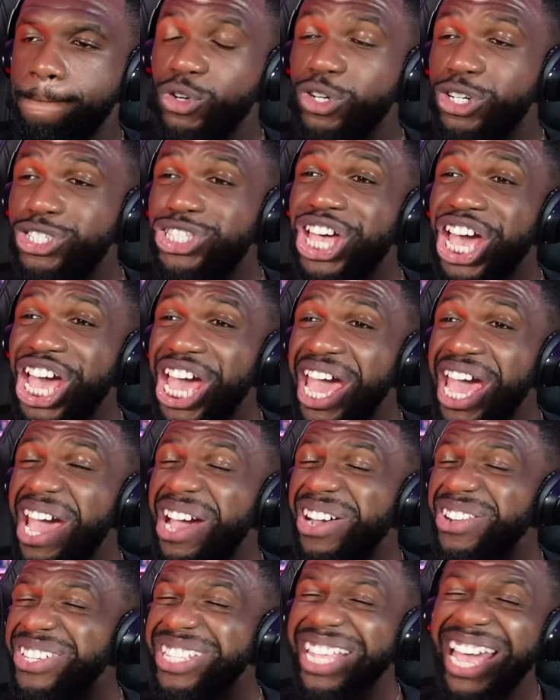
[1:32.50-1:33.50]
Ude,
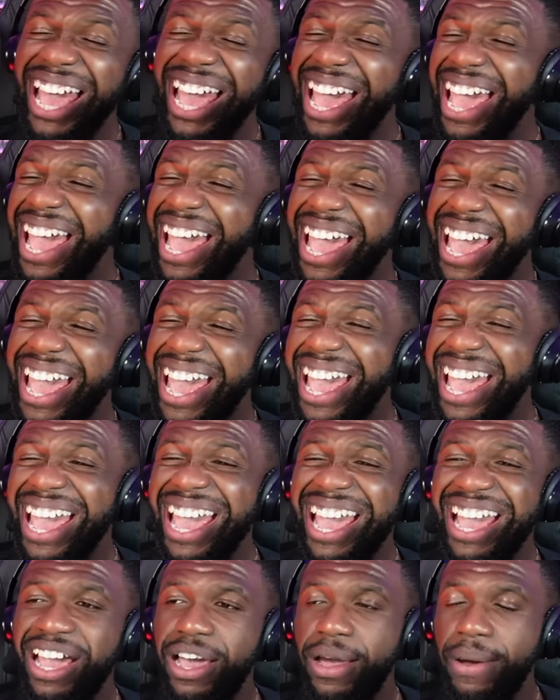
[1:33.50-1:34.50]
ude.
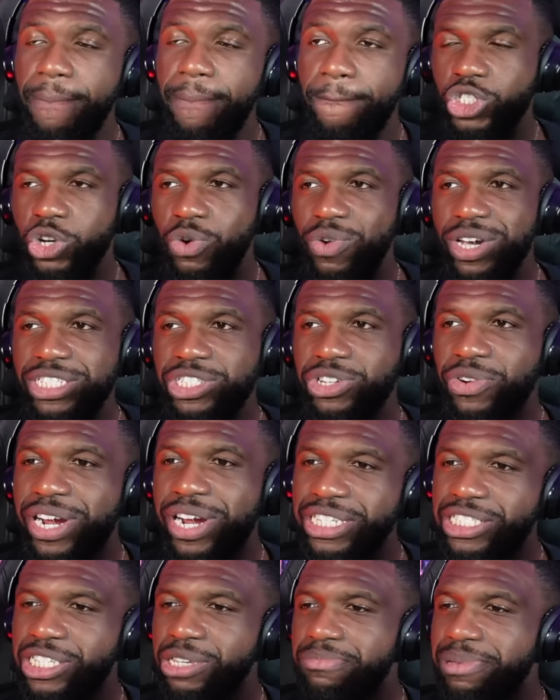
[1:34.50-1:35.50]
So it's
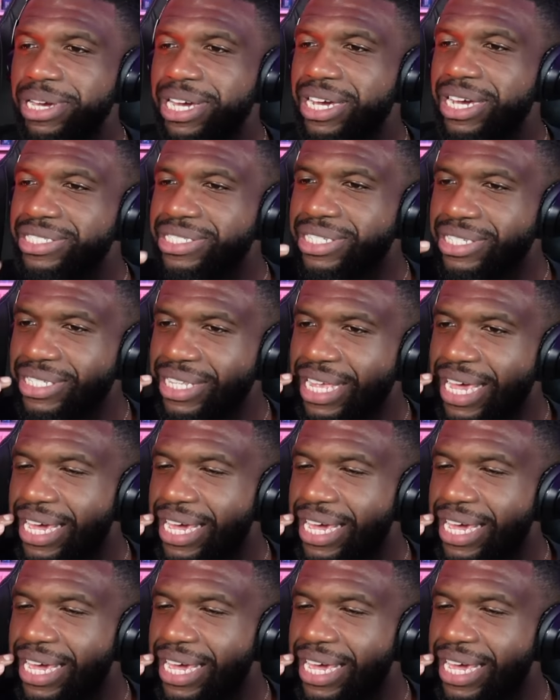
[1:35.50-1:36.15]
crazy because it's